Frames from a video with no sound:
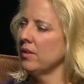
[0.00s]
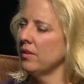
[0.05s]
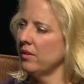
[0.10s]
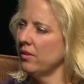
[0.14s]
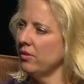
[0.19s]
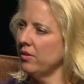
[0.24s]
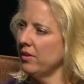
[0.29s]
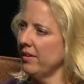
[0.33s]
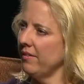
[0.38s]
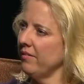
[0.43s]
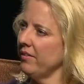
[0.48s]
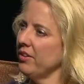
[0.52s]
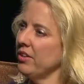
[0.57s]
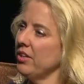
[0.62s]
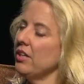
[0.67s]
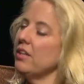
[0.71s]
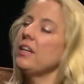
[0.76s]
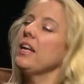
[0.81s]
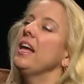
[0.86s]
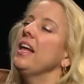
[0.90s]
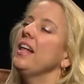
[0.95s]
Okay, very
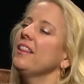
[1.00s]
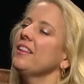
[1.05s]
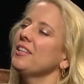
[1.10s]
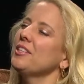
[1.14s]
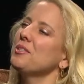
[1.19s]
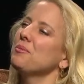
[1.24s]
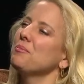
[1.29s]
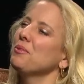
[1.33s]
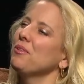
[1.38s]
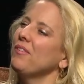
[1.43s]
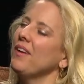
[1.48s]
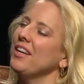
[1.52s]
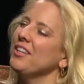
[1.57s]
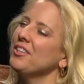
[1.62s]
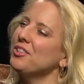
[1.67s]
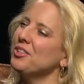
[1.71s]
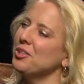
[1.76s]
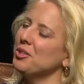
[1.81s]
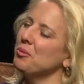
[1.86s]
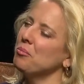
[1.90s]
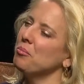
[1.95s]
good. Let's move on
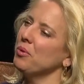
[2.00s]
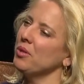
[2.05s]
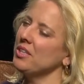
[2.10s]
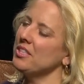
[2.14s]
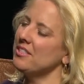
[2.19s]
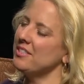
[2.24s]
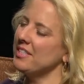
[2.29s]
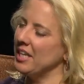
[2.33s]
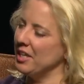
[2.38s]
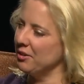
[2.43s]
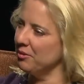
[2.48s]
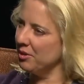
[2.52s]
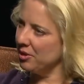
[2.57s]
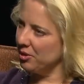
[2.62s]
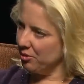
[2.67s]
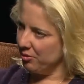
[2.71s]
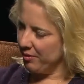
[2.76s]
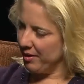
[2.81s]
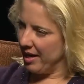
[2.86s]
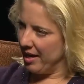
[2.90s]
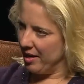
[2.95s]
to your book, Sacred
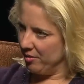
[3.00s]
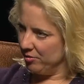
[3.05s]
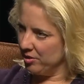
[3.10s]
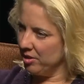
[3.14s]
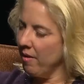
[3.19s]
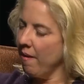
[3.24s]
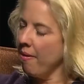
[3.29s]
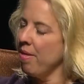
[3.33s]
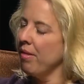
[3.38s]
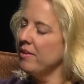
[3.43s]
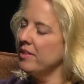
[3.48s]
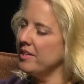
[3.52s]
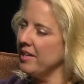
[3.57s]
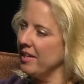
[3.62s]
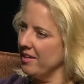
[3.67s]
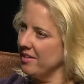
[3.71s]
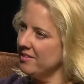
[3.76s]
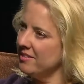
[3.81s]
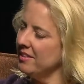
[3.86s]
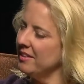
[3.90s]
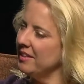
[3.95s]
Ground.
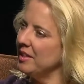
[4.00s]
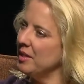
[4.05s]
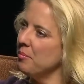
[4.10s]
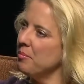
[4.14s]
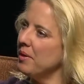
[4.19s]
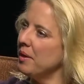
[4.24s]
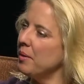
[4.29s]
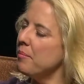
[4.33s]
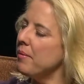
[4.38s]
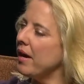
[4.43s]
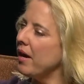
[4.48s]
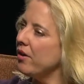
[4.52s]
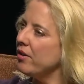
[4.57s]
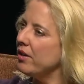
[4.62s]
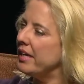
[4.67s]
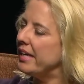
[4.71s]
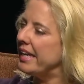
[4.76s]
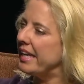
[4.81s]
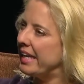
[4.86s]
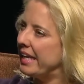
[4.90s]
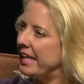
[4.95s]
Tell us a little bit about
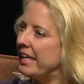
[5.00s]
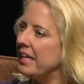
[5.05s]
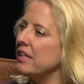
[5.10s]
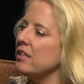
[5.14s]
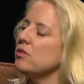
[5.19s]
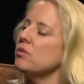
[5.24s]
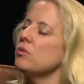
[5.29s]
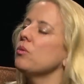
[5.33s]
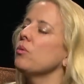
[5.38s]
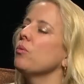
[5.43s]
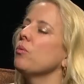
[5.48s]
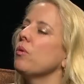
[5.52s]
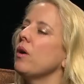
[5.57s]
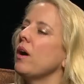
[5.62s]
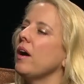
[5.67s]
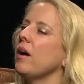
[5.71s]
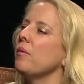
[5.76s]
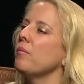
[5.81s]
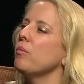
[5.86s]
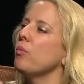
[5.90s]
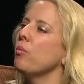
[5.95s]
it and
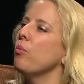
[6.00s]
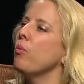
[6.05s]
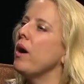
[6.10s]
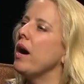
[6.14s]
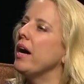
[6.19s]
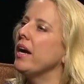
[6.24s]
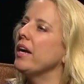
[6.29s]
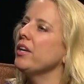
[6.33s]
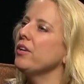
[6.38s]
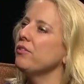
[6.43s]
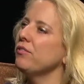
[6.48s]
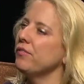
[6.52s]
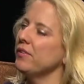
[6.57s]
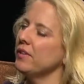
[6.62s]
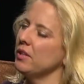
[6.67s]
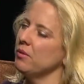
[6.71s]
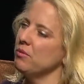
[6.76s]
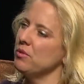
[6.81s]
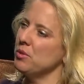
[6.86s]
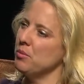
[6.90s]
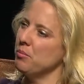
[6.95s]
um, why you
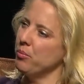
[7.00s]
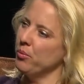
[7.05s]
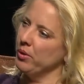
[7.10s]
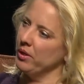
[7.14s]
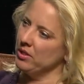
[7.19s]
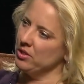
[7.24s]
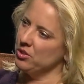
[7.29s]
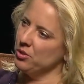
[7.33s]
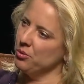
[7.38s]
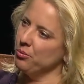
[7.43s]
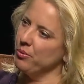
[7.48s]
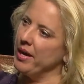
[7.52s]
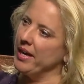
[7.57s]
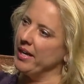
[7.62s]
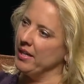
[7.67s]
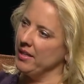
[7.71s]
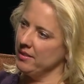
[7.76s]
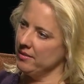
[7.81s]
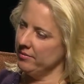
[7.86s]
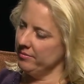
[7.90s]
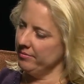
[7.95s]
feel it was important to write it.